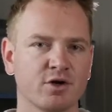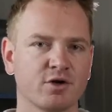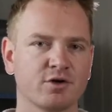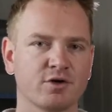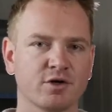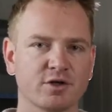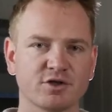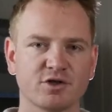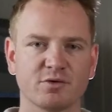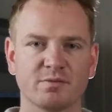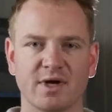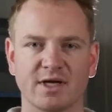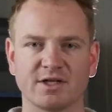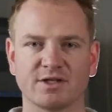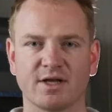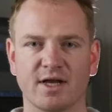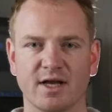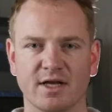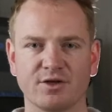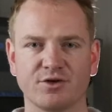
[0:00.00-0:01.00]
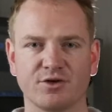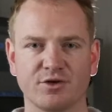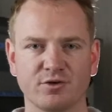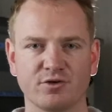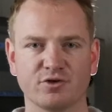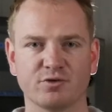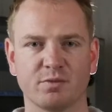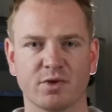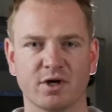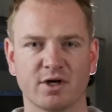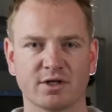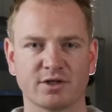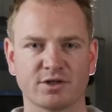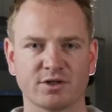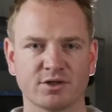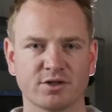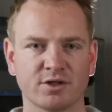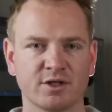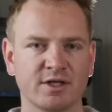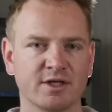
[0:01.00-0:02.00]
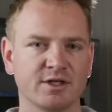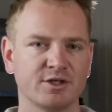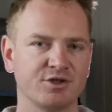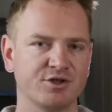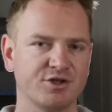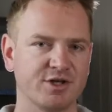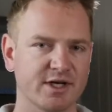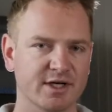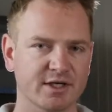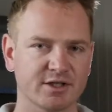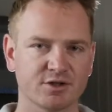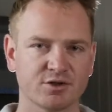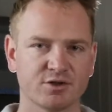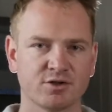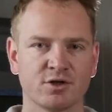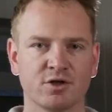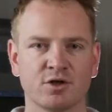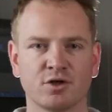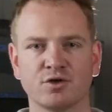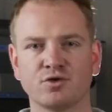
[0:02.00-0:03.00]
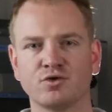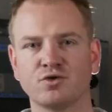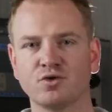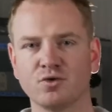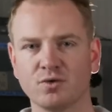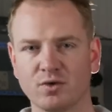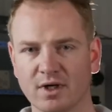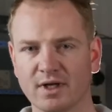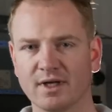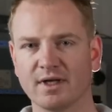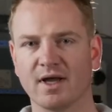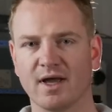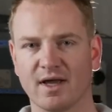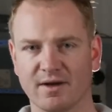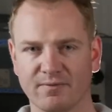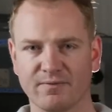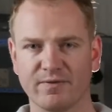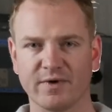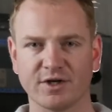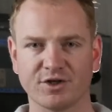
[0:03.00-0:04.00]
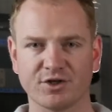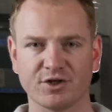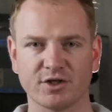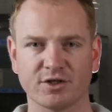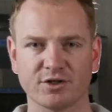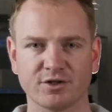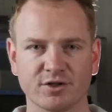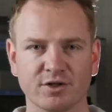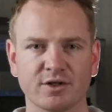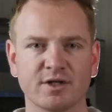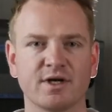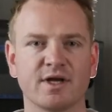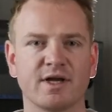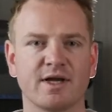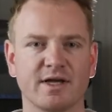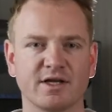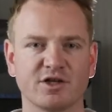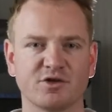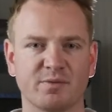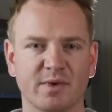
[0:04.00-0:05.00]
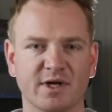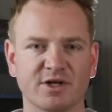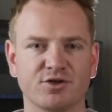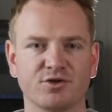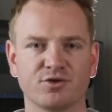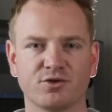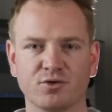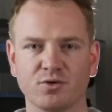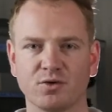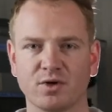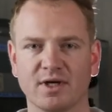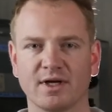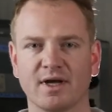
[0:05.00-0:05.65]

customized end-use parts, jigs, tooling and fixtures, inspection tooling